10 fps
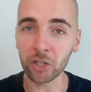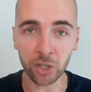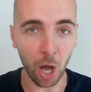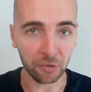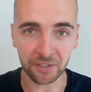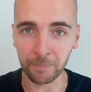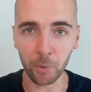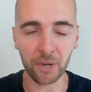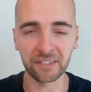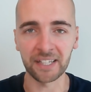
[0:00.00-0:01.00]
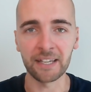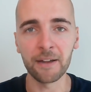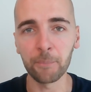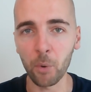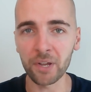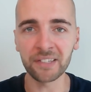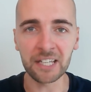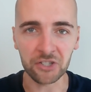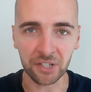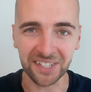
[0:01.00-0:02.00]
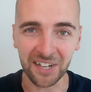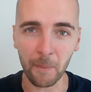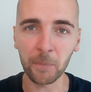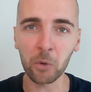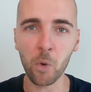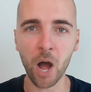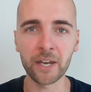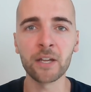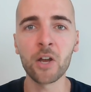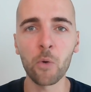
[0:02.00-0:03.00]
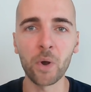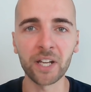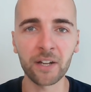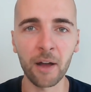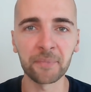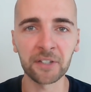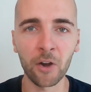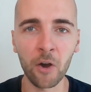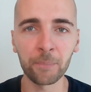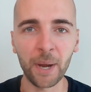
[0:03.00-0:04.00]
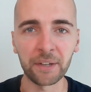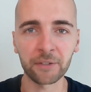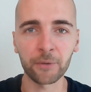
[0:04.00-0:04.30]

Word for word: close to Boise. Boise is just number one when it comes to home price